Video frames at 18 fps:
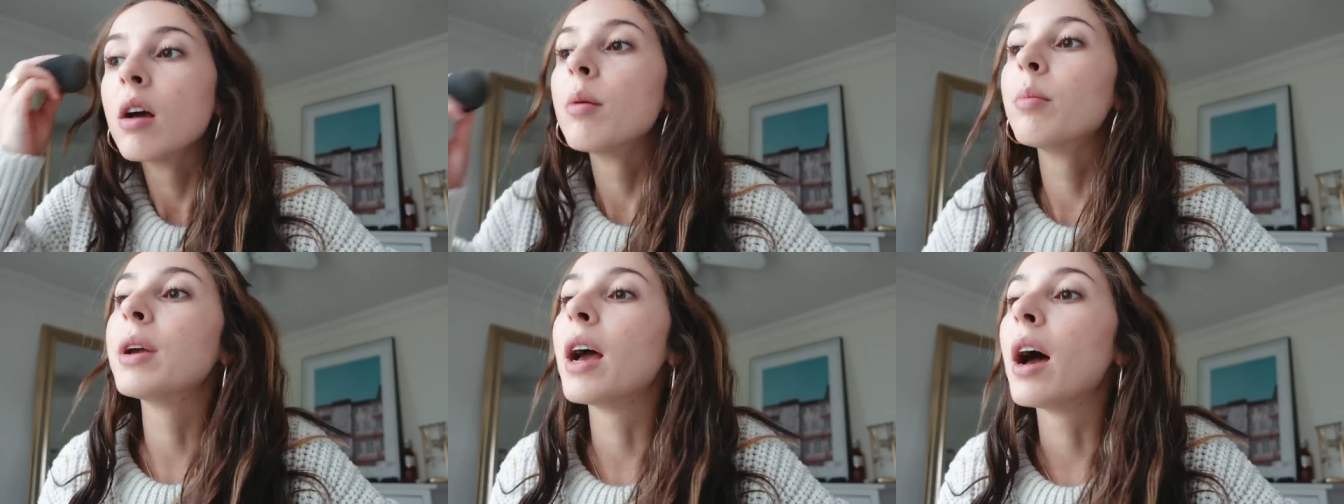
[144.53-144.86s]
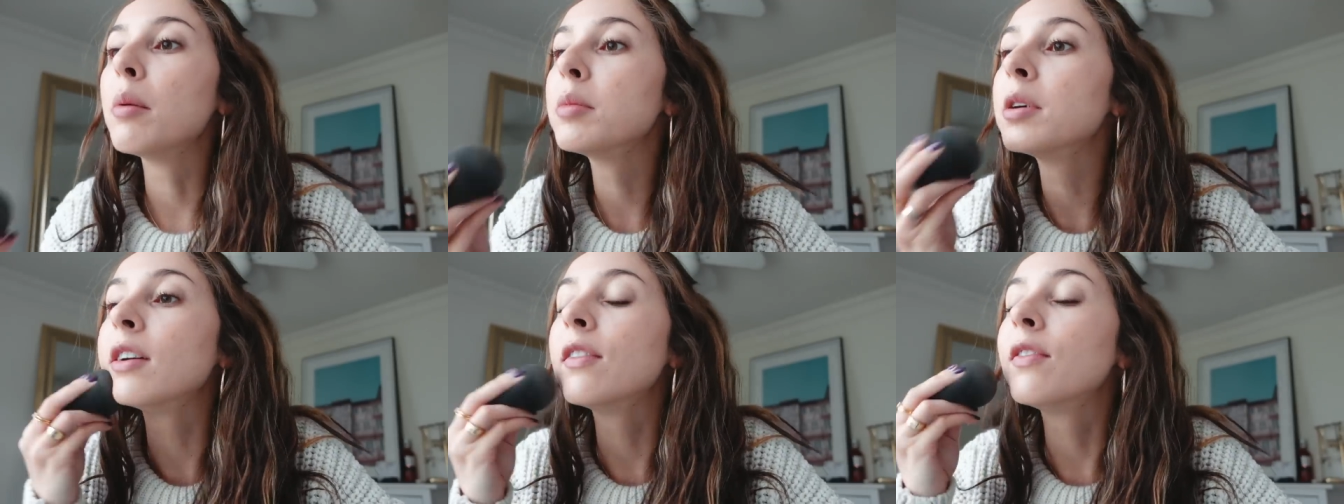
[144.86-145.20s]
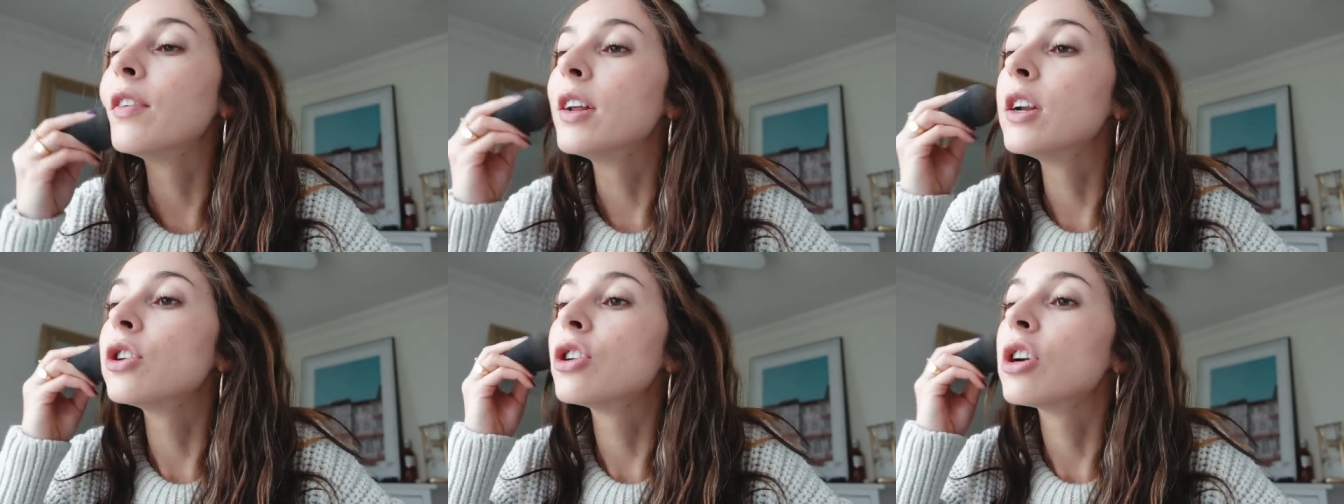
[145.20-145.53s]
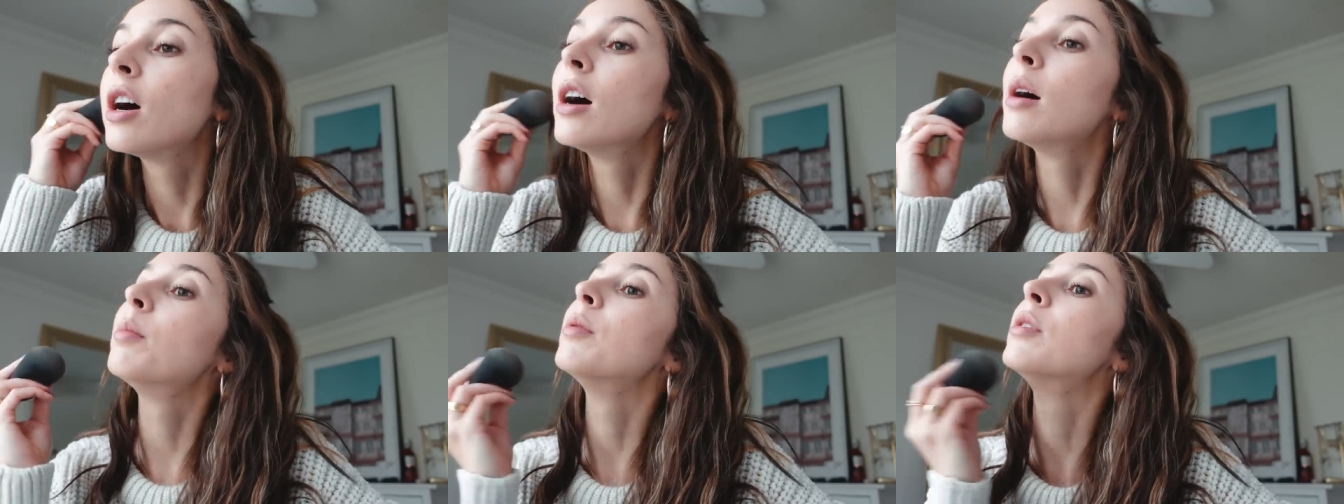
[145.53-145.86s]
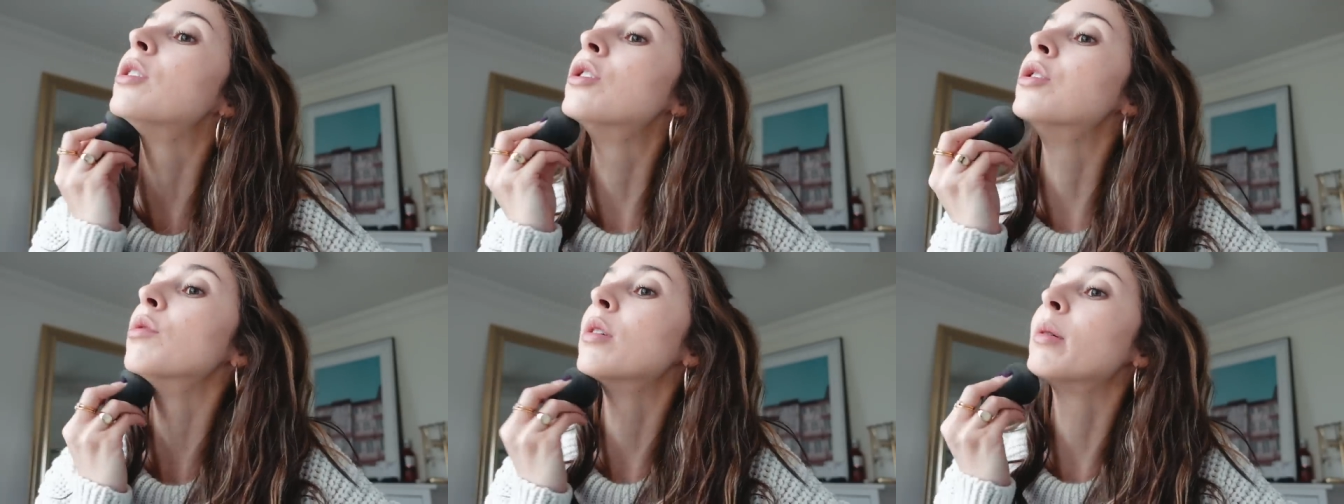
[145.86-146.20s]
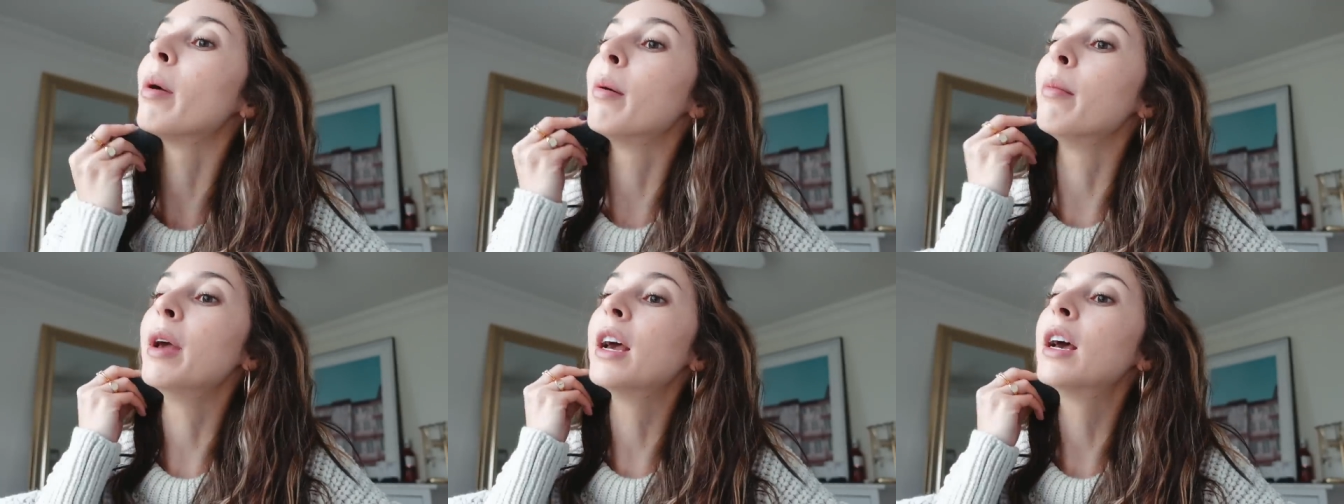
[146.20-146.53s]
But yeah, I'm gonna finish up doing
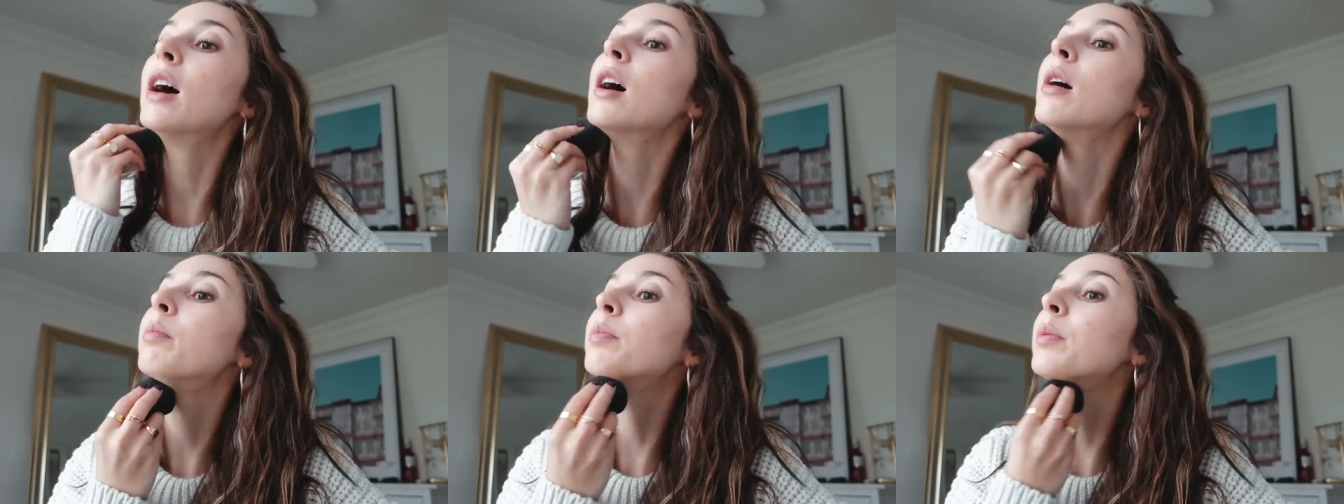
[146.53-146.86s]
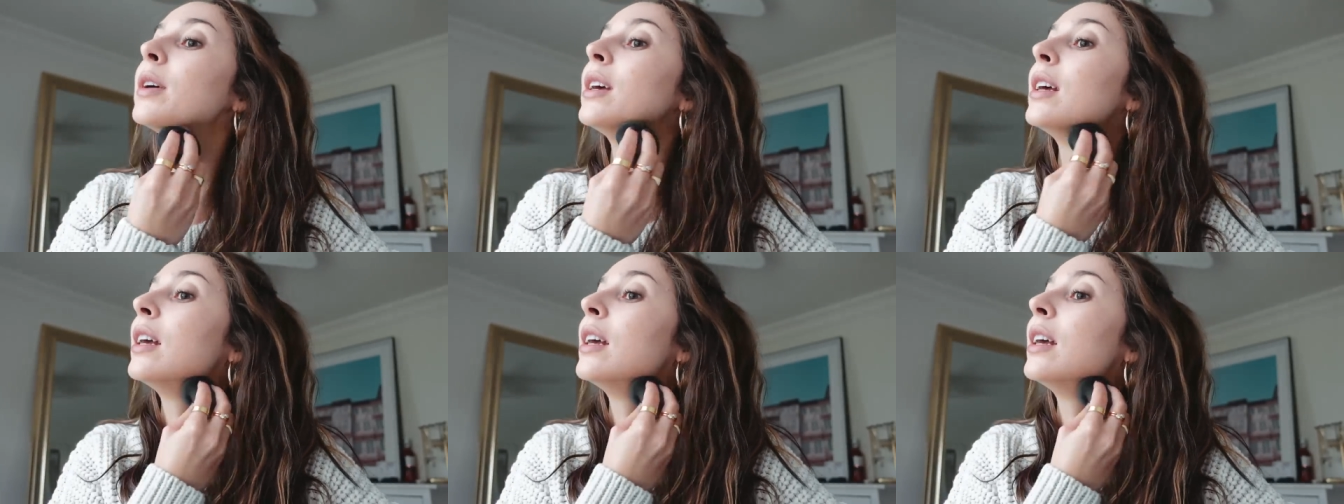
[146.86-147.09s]
my makeup